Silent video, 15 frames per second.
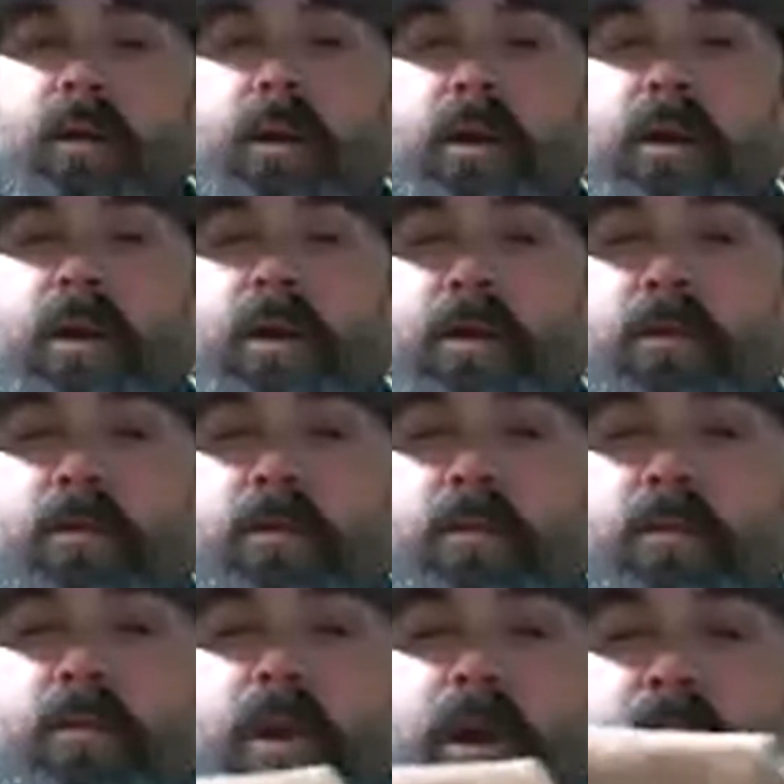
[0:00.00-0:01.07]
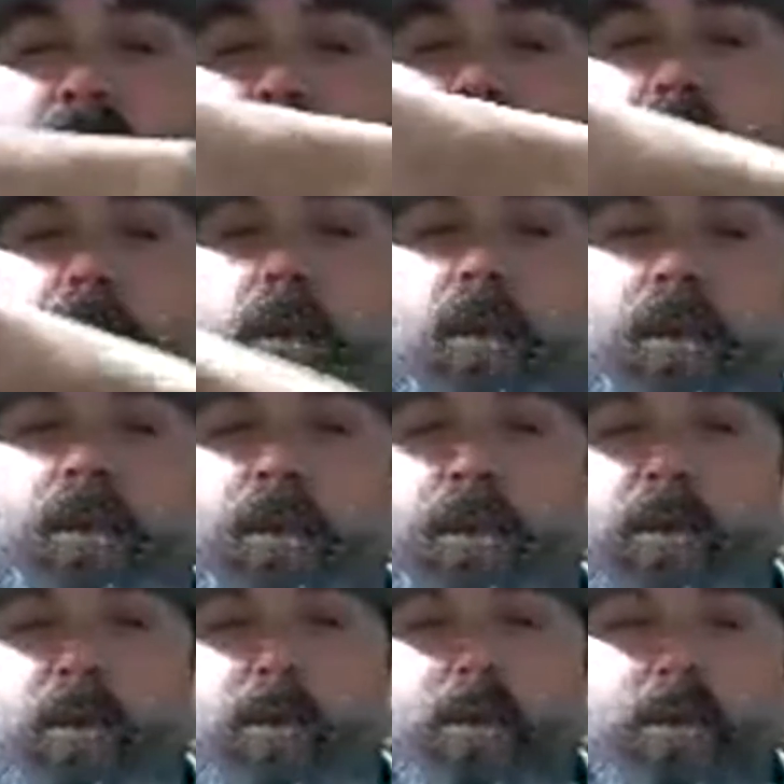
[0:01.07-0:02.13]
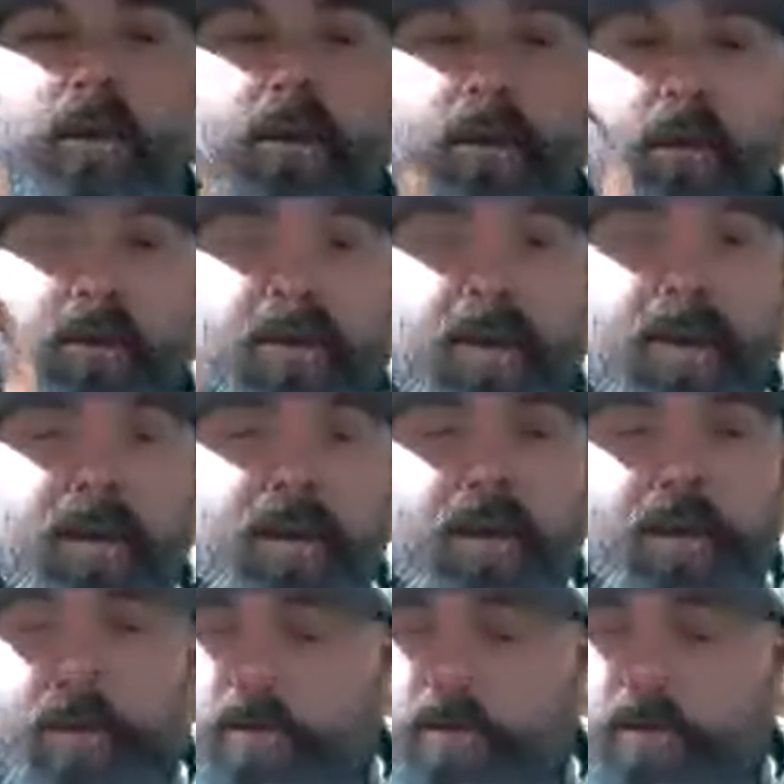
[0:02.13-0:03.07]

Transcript: that I had made. It's kind of